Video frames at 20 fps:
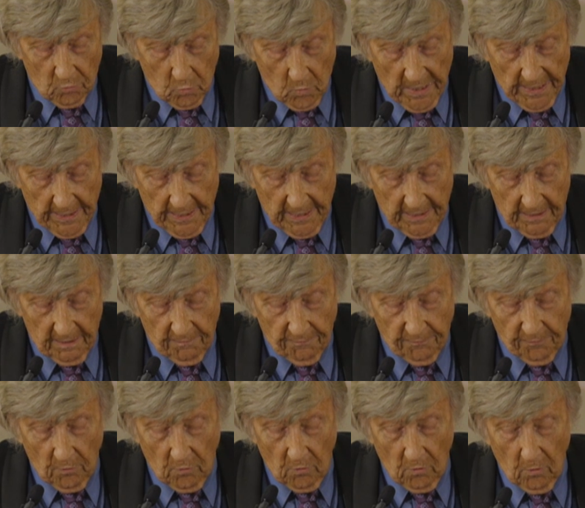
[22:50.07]

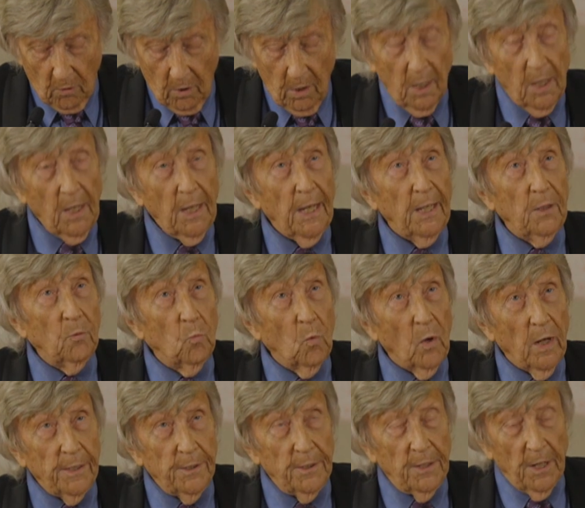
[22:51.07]
184 and
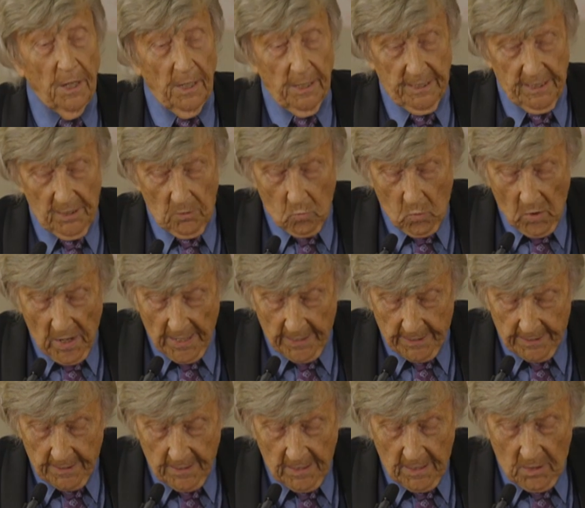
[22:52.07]

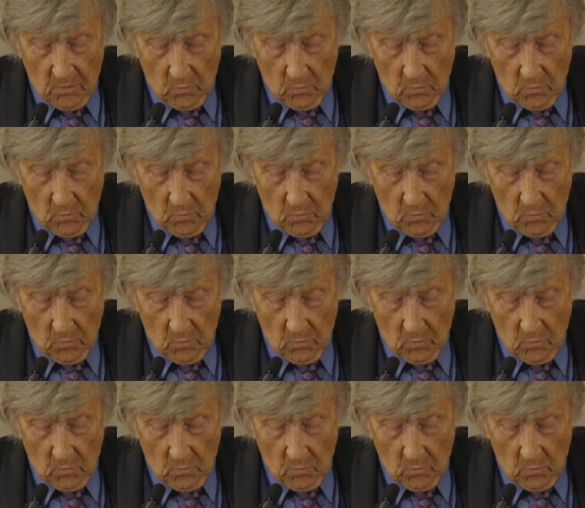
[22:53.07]
191,